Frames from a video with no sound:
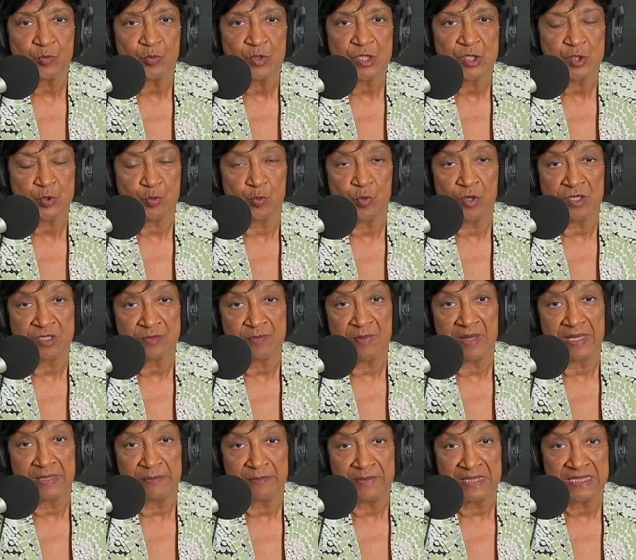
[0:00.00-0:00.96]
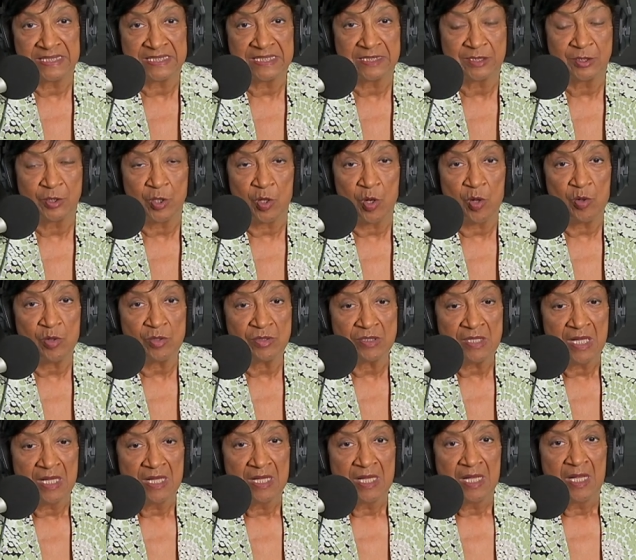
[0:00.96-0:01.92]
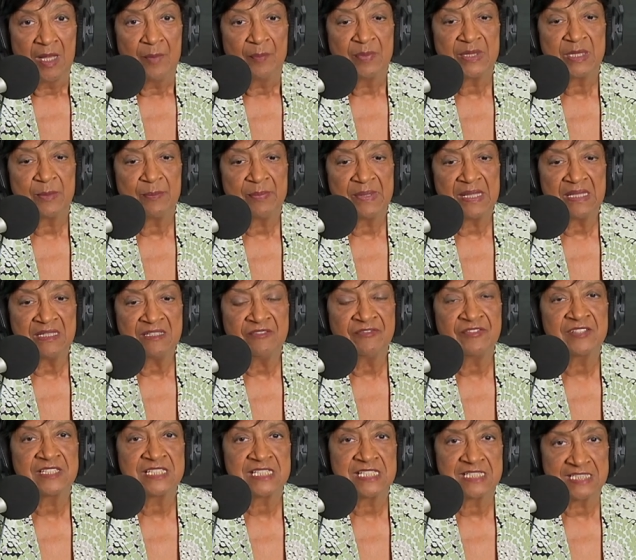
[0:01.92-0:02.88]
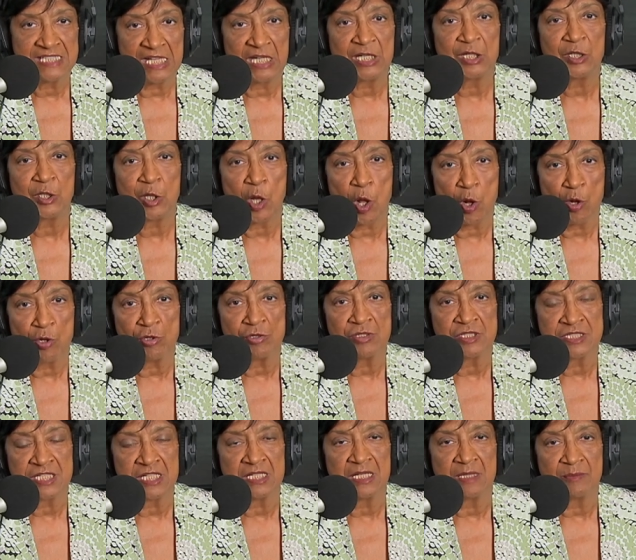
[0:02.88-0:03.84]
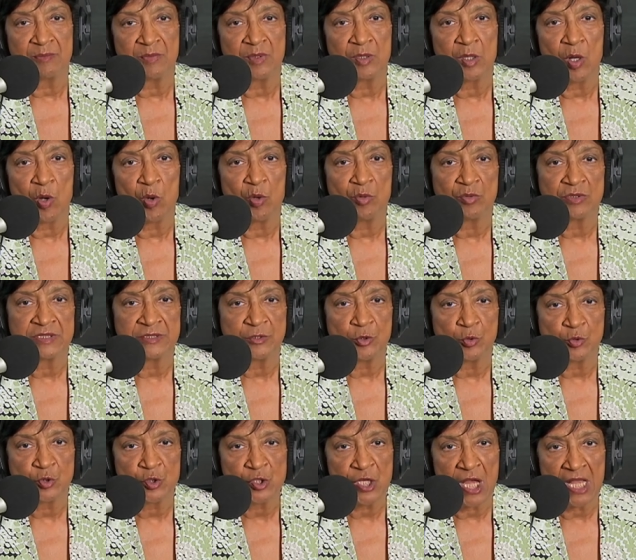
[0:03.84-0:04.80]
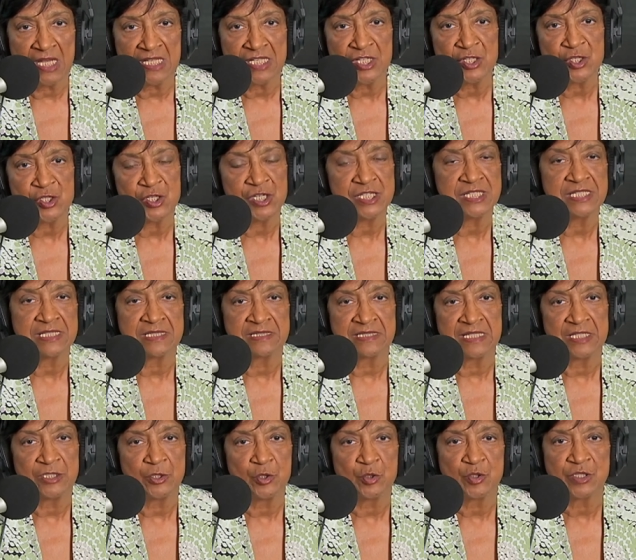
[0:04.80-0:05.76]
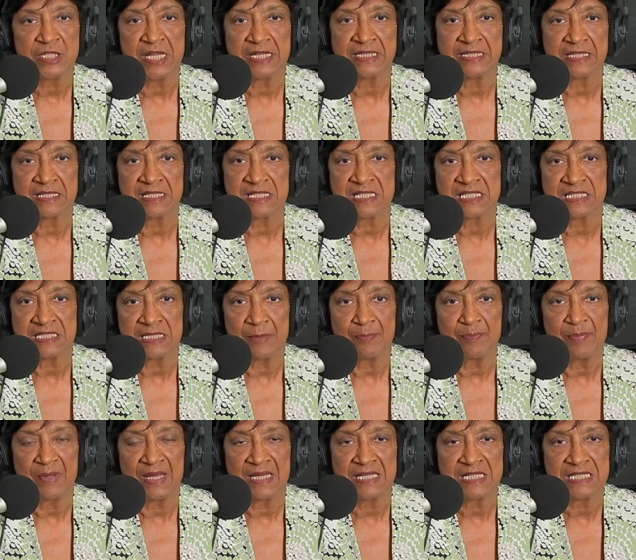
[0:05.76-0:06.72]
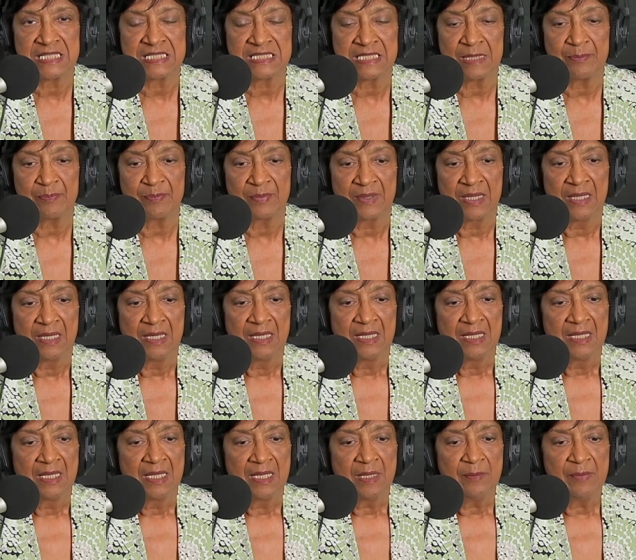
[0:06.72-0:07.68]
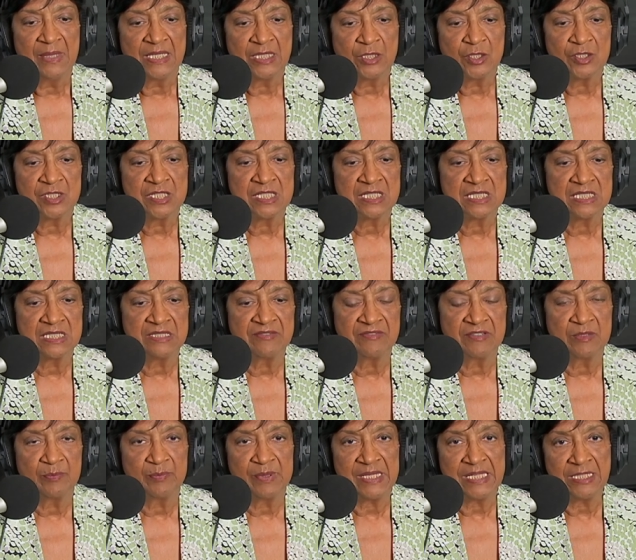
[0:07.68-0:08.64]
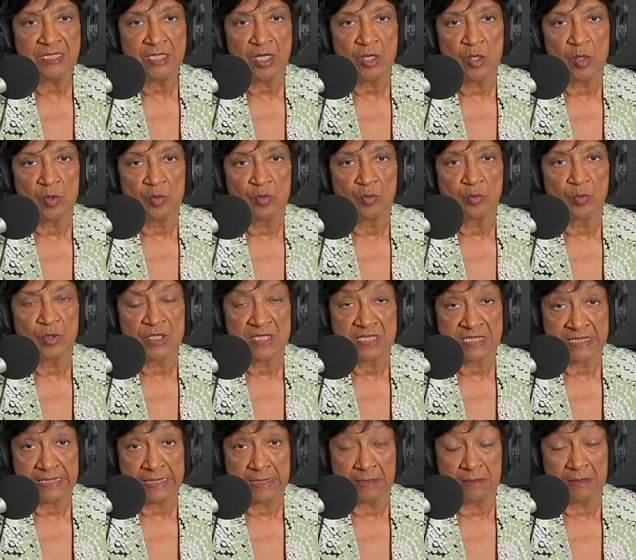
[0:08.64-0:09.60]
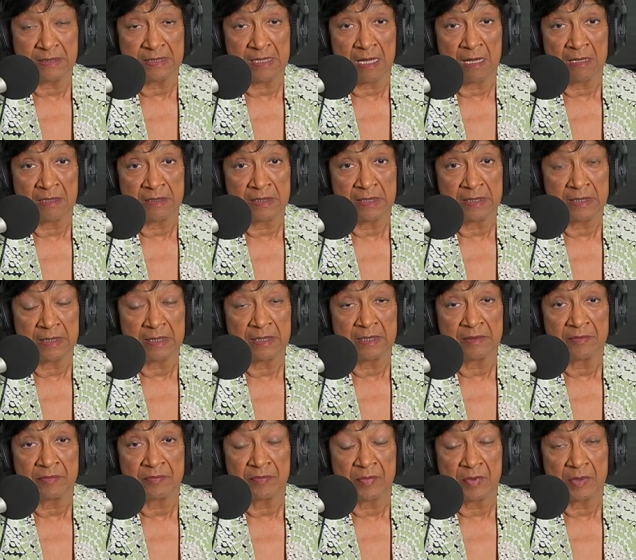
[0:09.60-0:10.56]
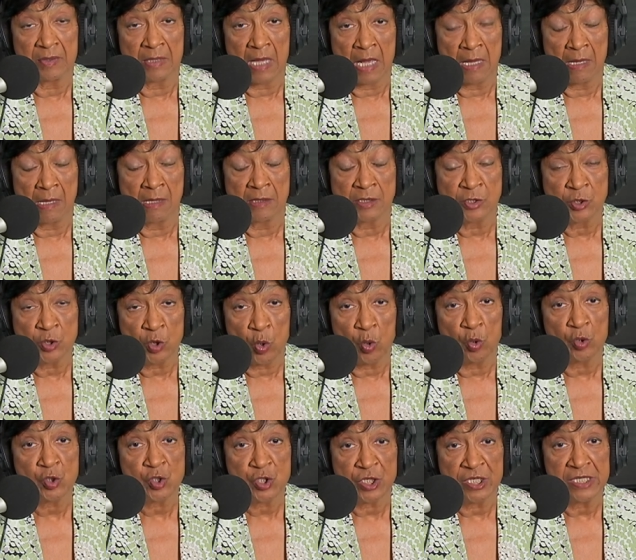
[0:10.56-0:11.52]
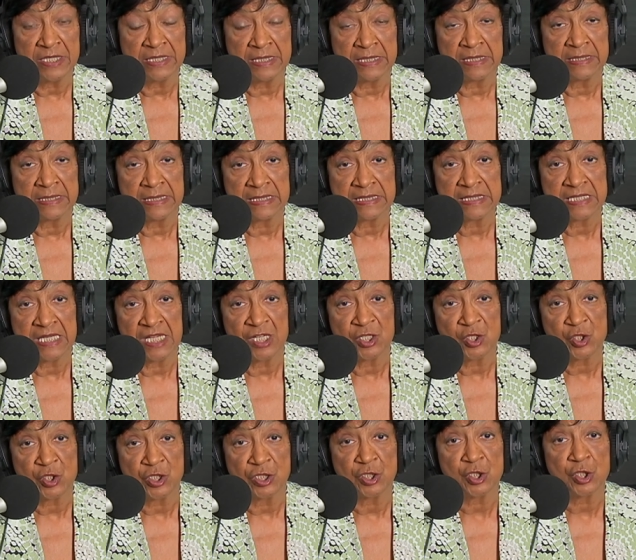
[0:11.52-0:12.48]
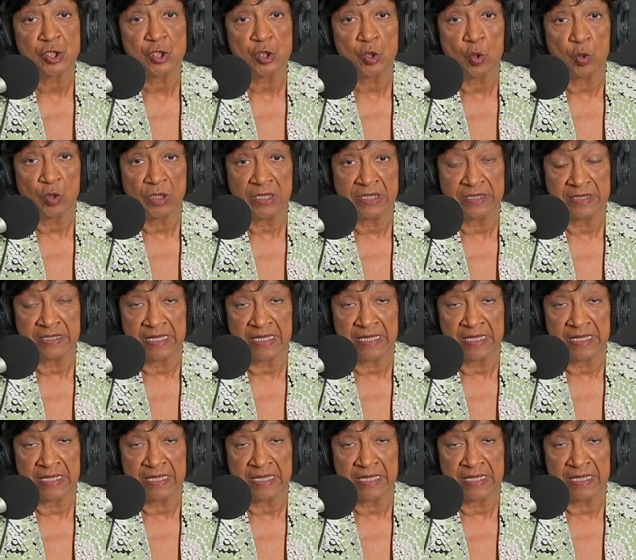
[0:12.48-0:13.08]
which was my immediate goal. But the benefit is a long-term goal. You challenge it and then you take it step by step. Because Stephen Biko was killed under torture in detention shortly